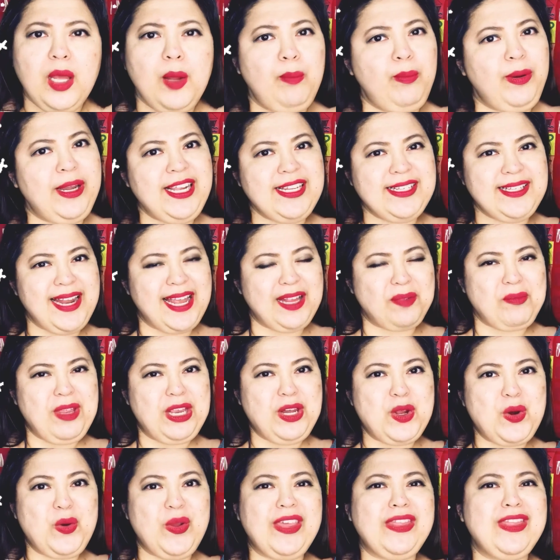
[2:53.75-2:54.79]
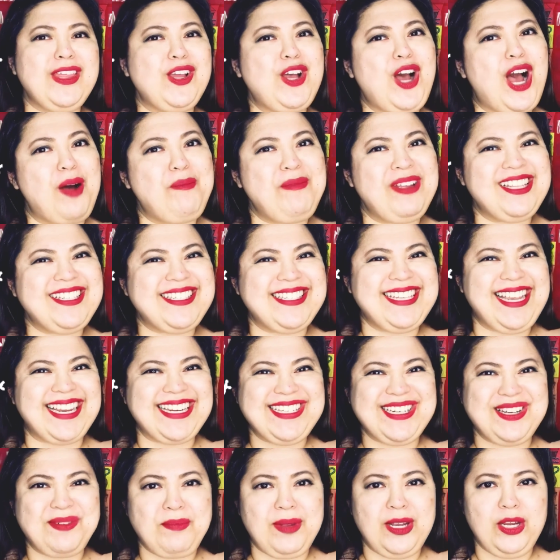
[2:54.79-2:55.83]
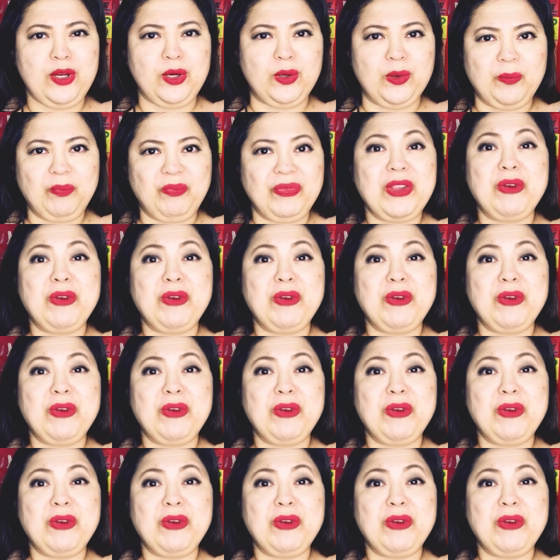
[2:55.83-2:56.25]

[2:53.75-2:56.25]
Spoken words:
please let me know in the comment section below.